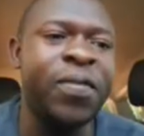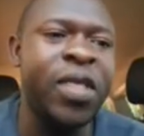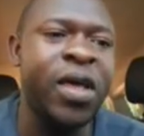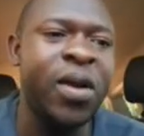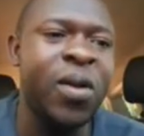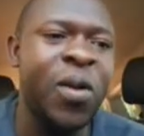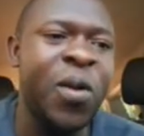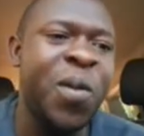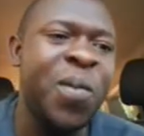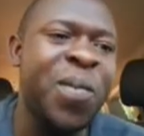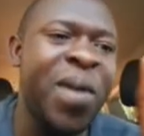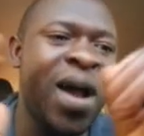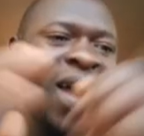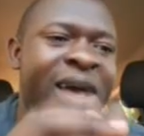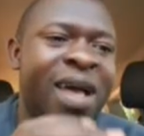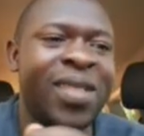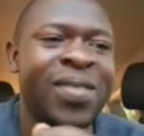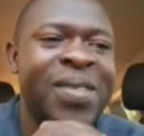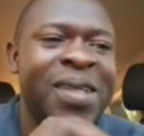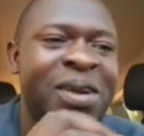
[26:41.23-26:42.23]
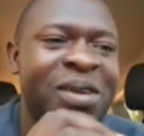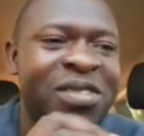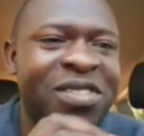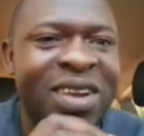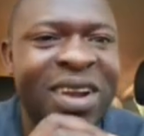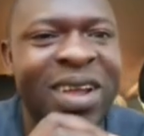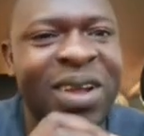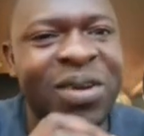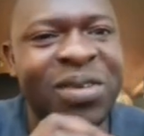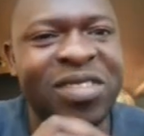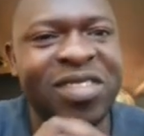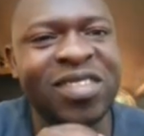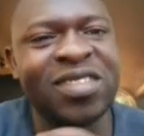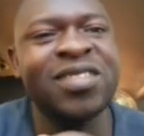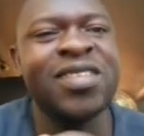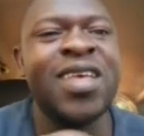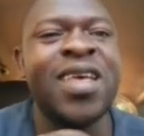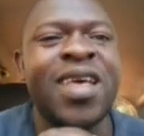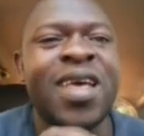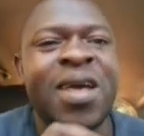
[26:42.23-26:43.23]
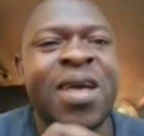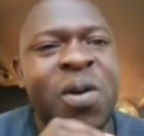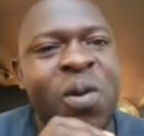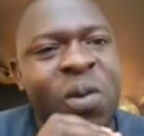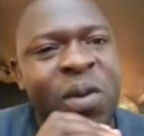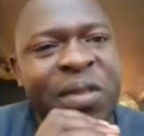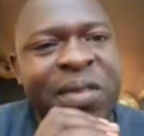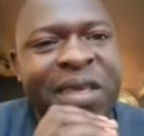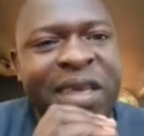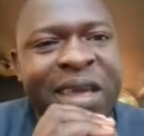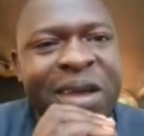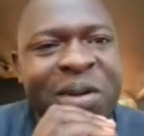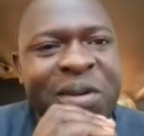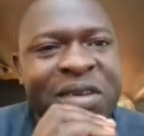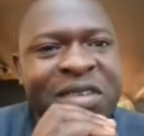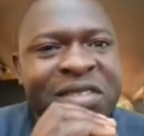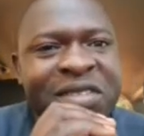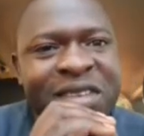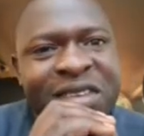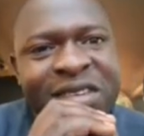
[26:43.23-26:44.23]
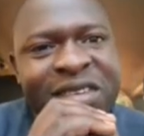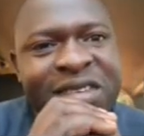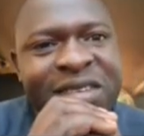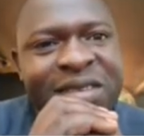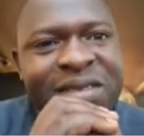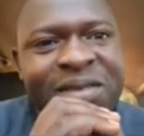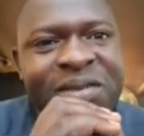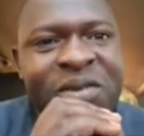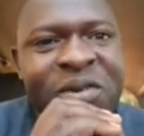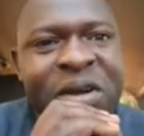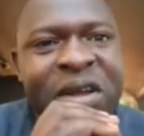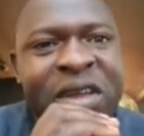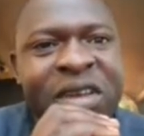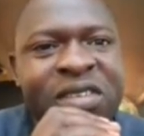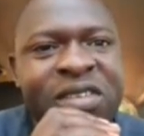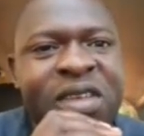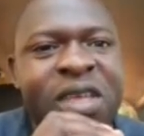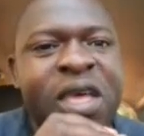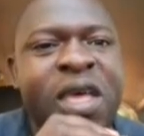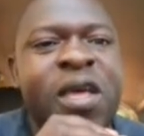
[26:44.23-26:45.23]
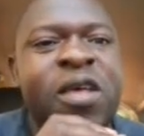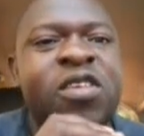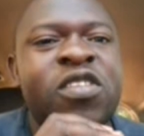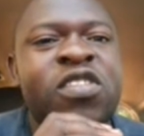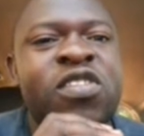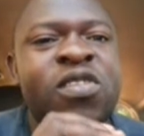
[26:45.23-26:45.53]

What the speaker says: Atherosclerosis. What the hell is it, right?